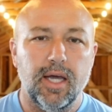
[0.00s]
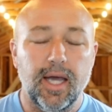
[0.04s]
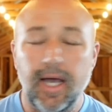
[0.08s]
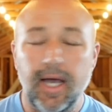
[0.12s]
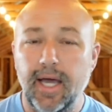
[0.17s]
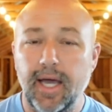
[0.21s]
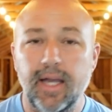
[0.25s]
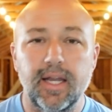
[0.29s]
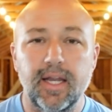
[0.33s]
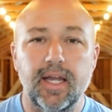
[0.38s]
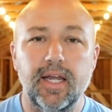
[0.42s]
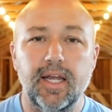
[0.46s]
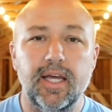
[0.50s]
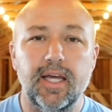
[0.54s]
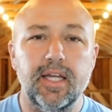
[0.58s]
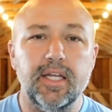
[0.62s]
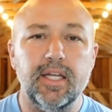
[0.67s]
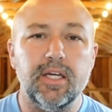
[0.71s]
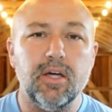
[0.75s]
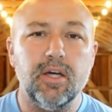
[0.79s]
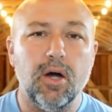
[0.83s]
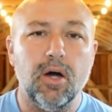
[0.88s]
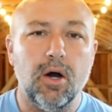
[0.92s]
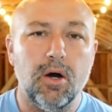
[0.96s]
and at
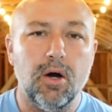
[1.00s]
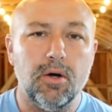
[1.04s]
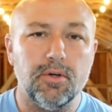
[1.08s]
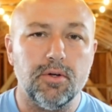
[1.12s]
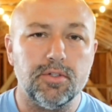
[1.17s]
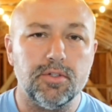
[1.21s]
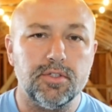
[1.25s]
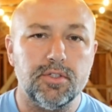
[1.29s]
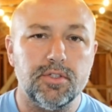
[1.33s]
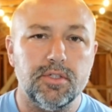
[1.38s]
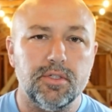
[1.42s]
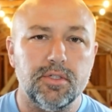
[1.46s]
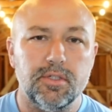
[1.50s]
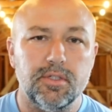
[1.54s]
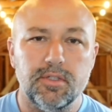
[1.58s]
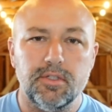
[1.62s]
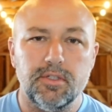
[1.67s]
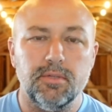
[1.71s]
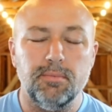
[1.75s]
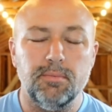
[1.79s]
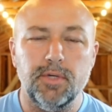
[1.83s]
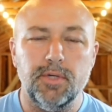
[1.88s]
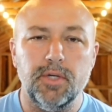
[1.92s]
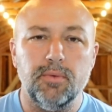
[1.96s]
any cost
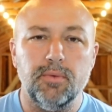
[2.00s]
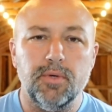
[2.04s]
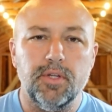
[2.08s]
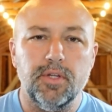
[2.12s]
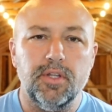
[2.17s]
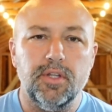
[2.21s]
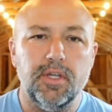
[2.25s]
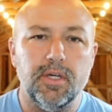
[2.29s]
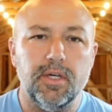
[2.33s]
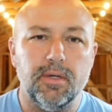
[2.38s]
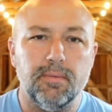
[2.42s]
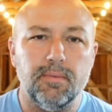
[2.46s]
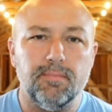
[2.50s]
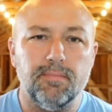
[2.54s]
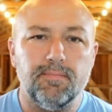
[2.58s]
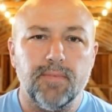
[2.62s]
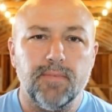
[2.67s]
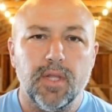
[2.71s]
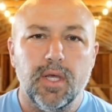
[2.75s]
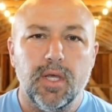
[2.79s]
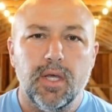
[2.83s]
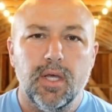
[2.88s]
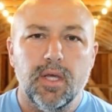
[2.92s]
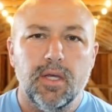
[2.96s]
to be with Him.
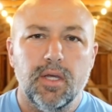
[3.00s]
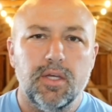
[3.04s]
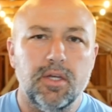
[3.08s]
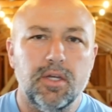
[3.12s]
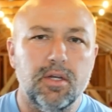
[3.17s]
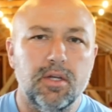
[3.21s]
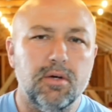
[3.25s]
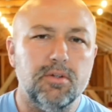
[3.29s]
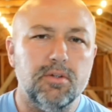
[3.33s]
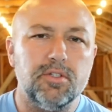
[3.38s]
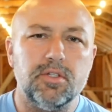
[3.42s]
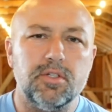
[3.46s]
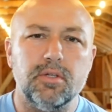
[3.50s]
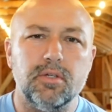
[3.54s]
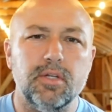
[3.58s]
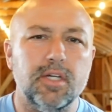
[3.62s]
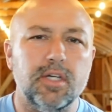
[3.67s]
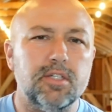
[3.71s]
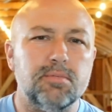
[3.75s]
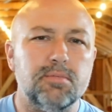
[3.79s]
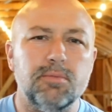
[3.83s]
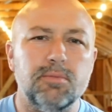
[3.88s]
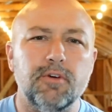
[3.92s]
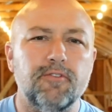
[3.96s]
And so
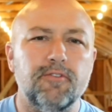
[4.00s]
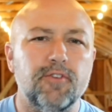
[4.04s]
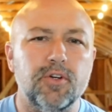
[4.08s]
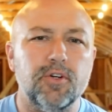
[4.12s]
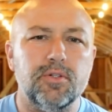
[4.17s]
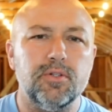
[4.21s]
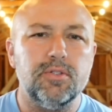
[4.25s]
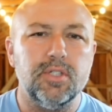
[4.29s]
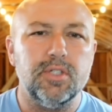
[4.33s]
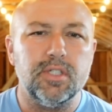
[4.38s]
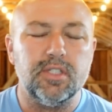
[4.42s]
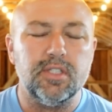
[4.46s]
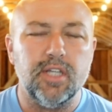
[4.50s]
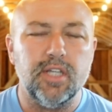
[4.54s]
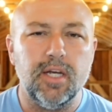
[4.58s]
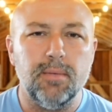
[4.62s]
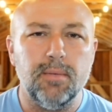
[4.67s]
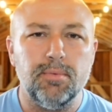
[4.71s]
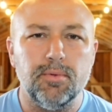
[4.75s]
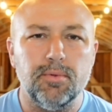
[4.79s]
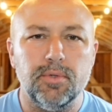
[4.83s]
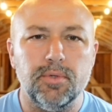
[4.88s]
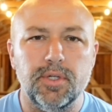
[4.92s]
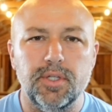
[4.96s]
that's my first
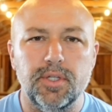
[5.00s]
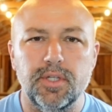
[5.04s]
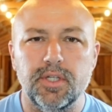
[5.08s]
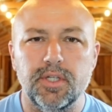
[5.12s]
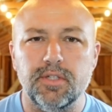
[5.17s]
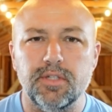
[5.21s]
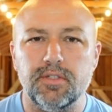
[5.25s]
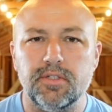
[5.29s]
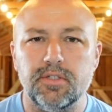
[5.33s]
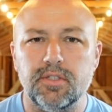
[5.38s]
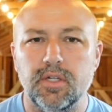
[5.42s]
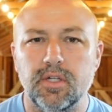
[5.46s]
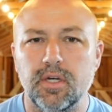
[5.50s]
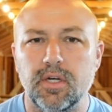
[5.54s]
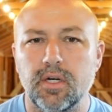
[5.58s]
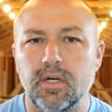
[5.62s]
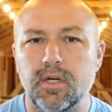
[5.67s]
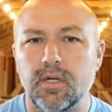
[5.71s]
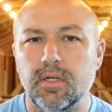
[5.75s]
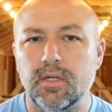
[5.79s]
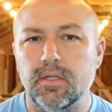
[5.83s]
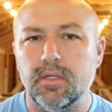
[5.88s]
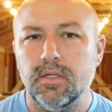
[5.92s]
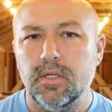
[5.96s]
example in this
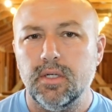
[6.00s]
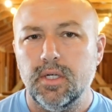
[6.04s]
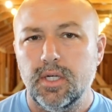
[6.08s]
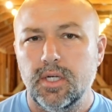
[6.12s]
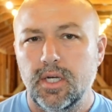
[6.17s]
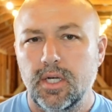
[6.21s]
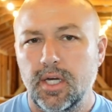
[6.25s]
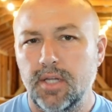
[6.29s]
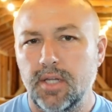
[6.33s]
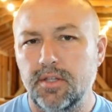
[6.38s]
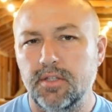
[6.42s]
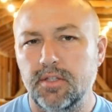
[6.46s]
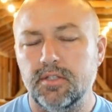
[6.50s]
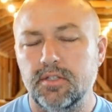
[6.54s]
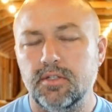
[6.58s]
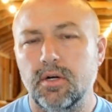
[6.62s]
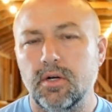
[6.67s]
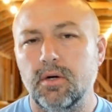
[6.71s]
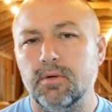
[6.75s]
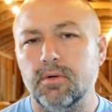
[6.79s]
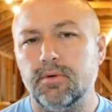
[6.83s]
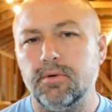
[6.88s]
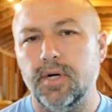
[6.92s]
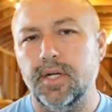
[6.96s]

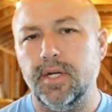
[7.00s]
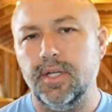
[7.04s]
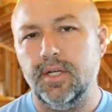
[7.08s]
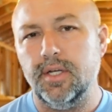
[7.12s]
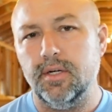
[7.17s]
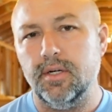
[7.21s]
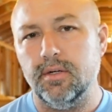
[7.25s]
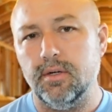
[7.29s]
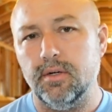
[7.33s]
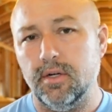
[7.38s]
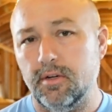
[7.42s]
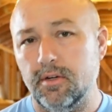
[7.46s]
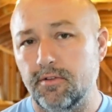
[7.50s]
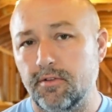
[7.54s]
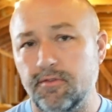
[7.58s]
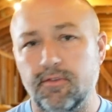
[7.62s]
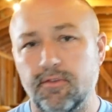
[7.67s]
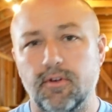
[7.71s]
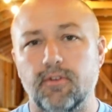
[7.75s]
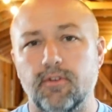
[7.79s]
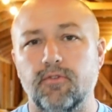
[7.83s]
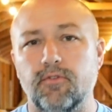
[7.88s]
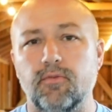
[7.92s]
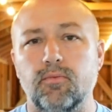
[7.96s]
talk right here of
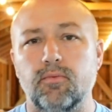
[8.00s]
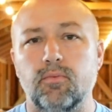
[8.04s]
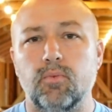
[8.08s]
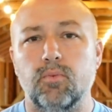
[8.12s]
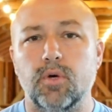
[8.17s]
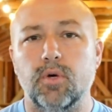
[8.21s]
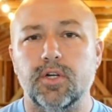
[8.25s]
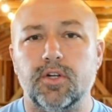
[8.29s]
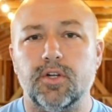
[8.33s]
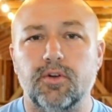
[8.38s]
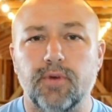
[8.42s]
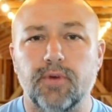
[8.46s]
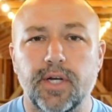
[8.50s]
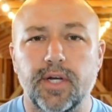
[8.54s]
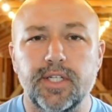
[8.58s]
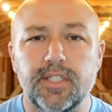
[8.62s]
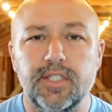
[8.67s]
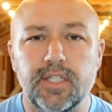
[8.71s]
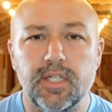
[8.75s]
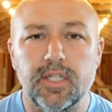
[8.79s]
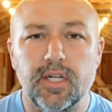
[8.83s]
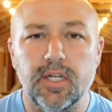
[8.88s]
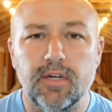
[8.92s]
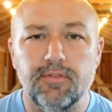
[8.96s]
what a
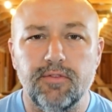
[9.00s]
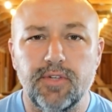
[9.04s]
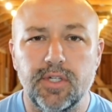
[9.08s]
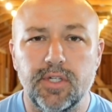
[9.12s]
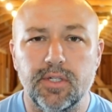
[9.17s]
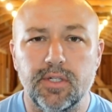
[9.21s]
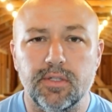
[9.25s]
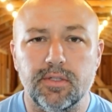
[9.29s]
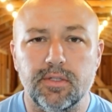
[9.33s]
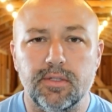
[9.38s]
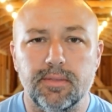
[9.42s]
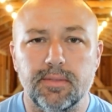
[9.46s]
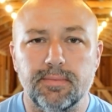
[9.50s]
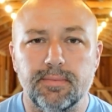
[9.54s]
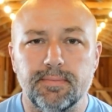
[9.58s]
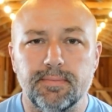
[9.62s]
crazy love is.